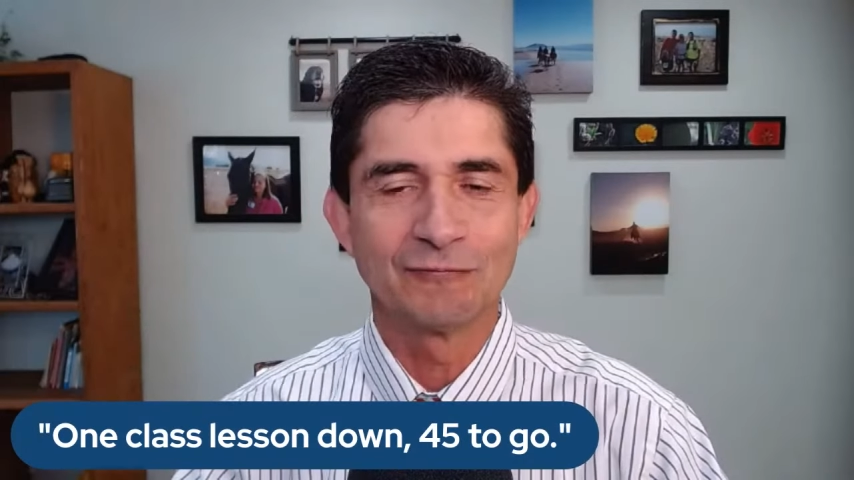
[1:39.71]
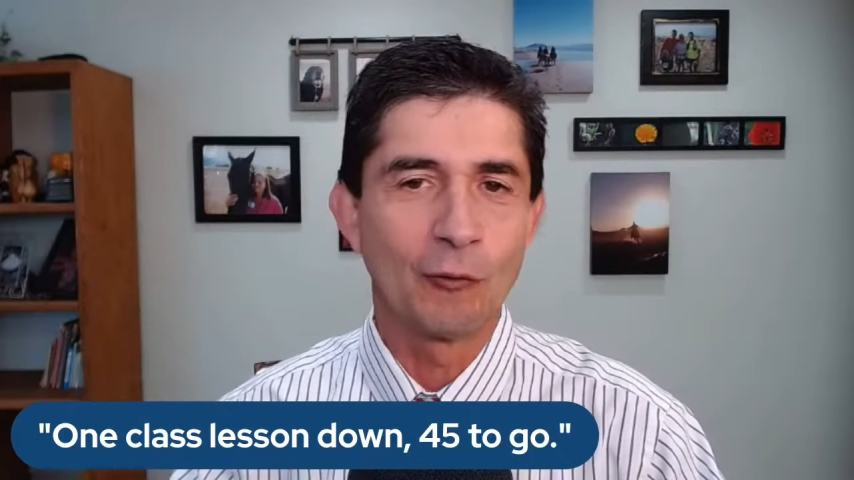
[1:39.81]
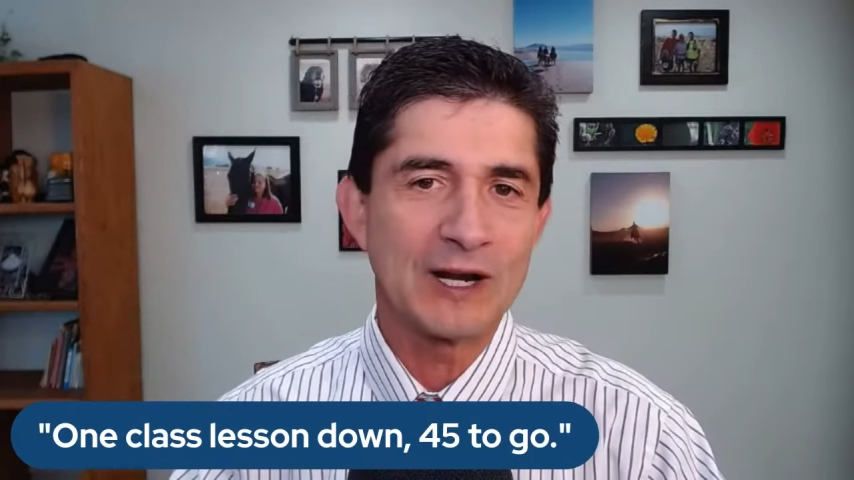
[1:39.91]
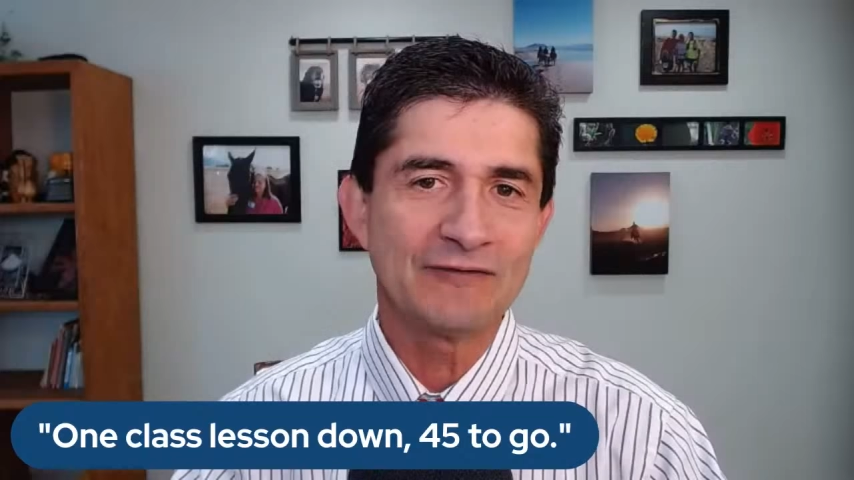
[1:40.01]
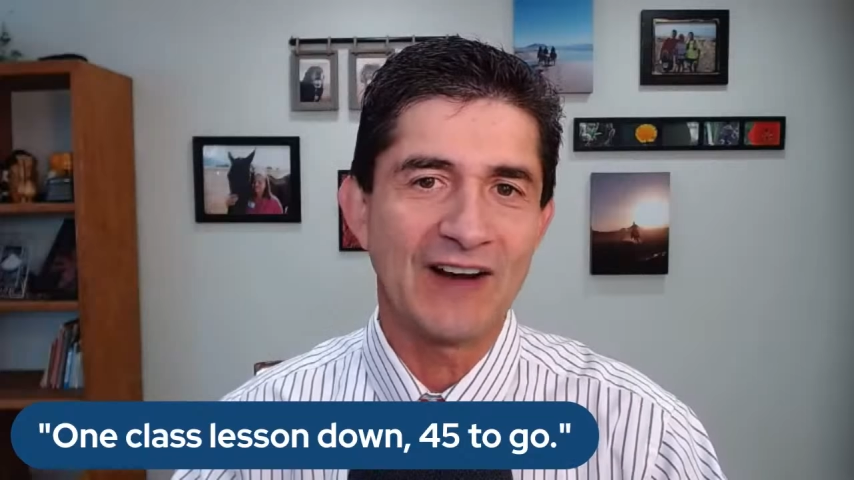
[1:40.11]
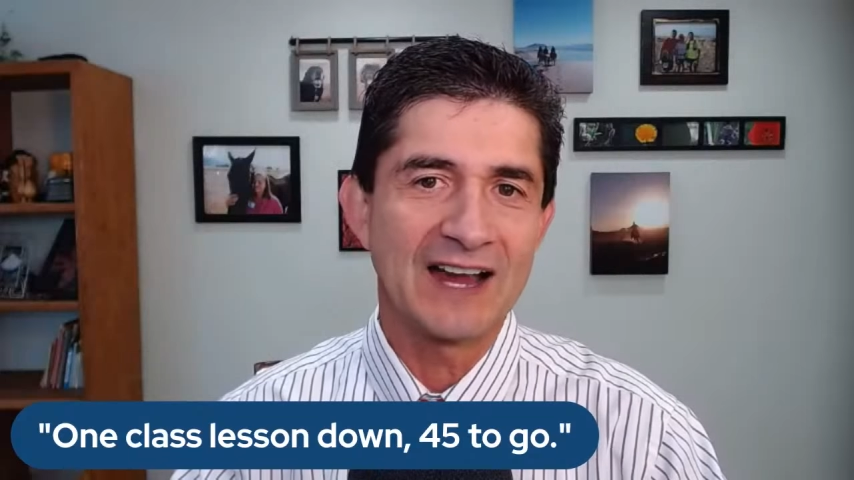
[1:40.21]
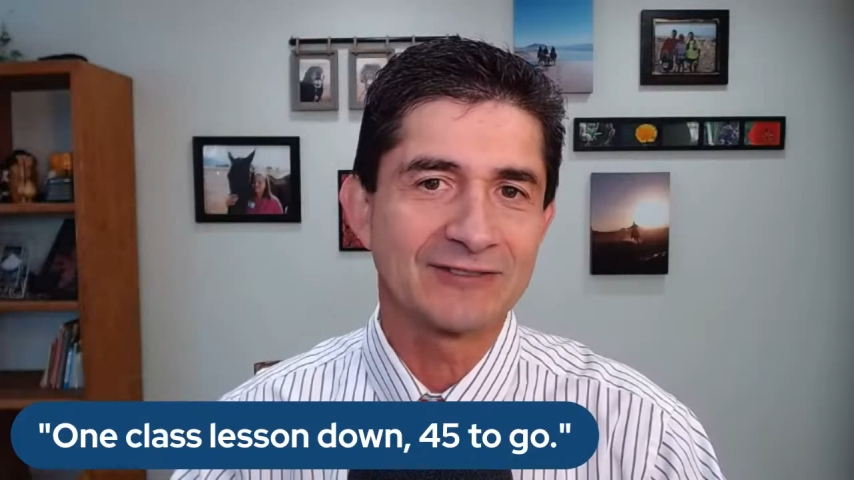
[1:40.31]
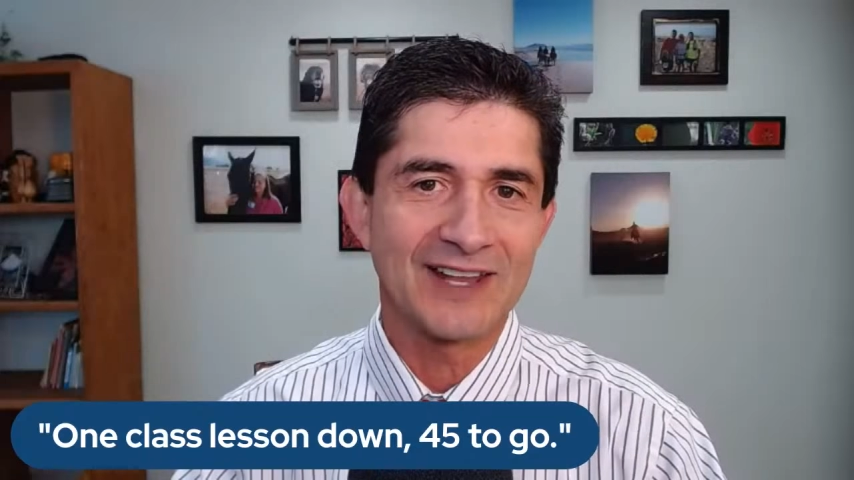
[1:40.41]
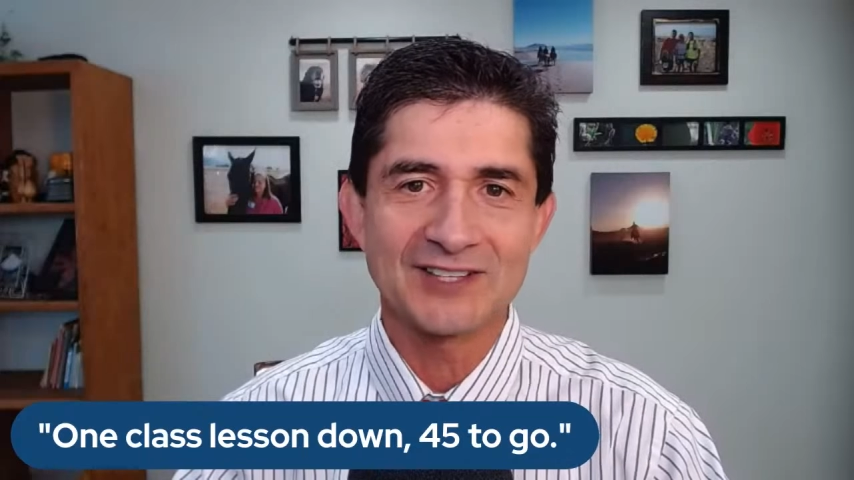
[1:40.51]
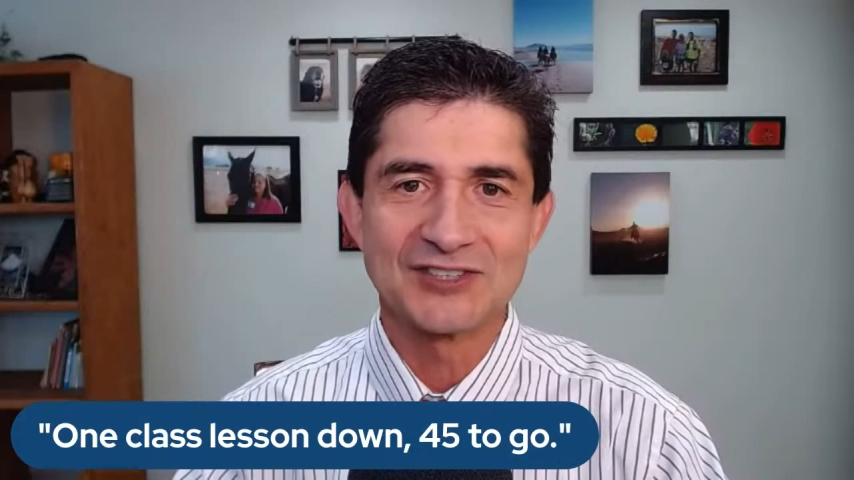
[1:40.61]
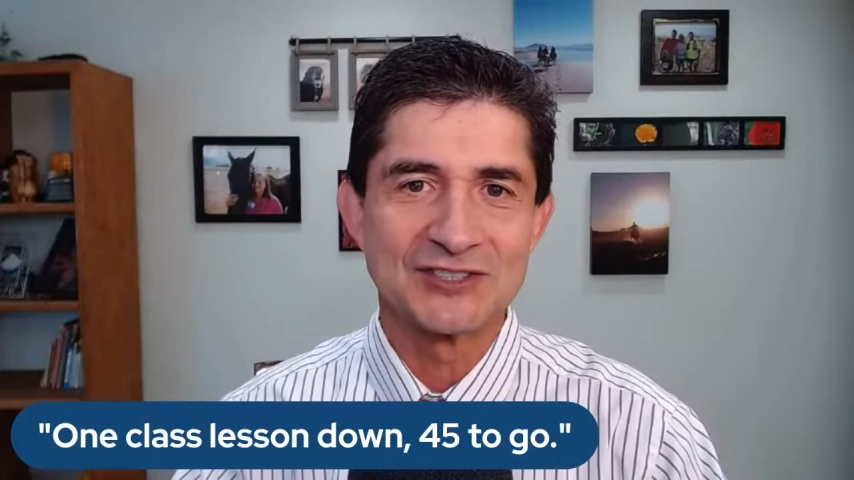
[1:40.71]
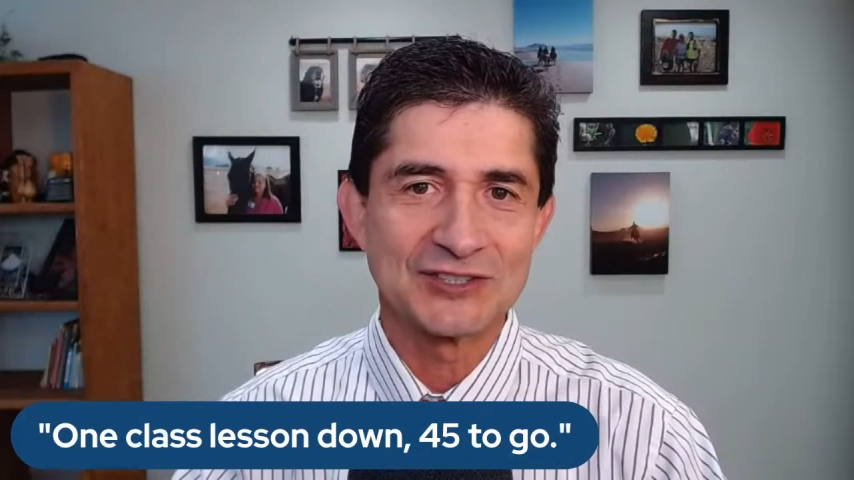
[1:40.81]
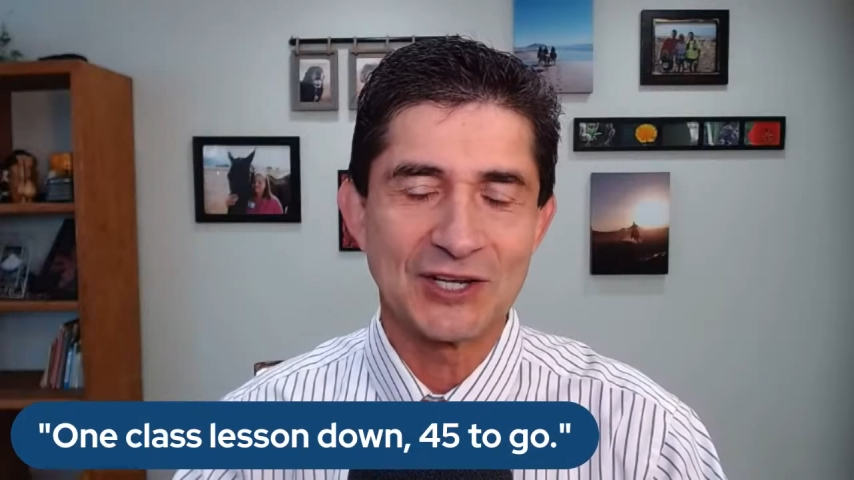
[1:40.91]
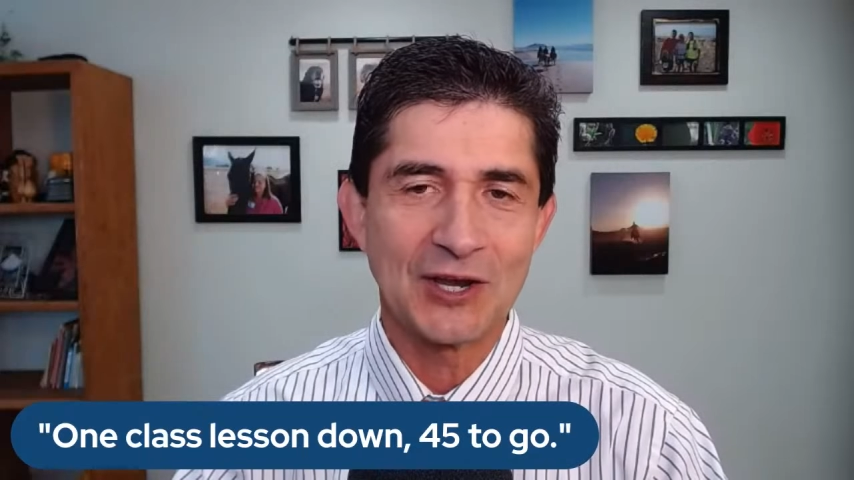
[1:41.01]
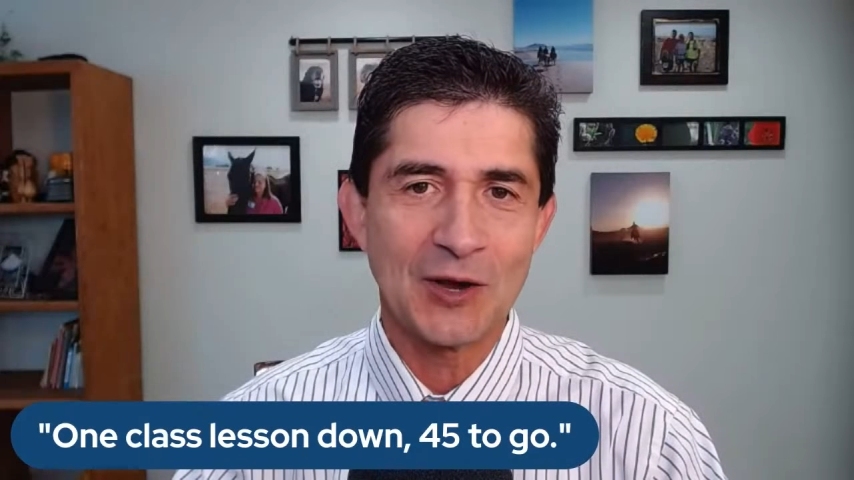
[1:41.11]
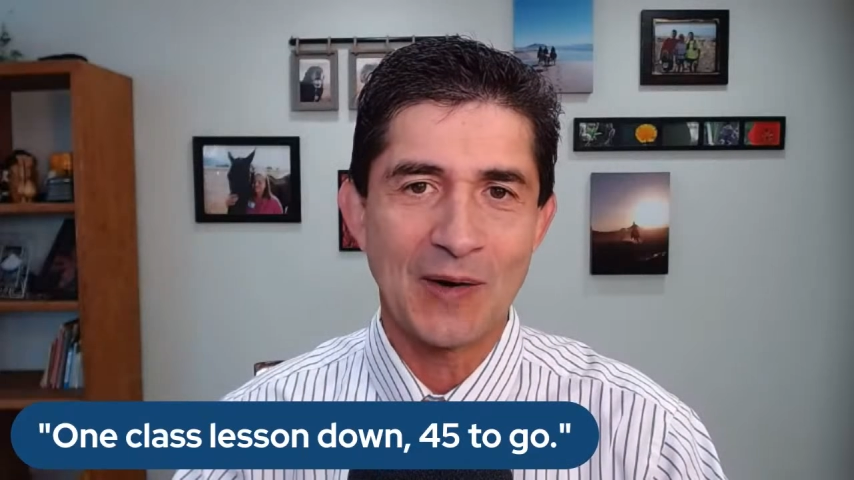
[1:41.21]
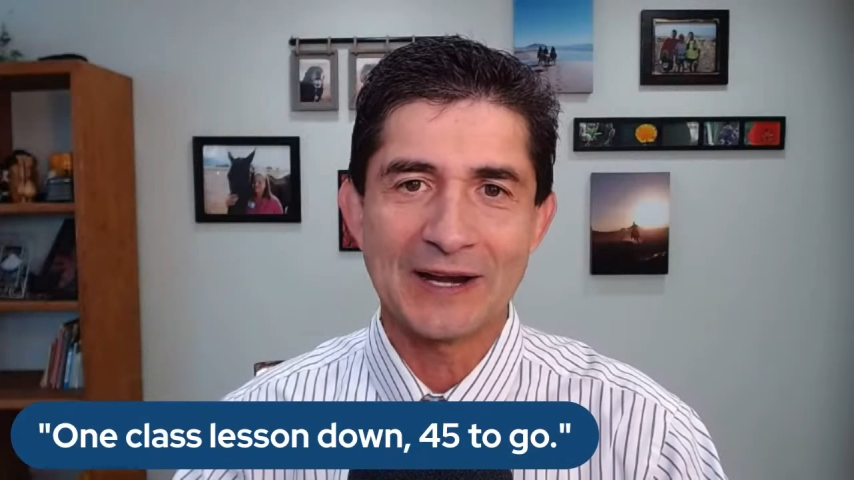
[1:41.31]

45 lessons to go.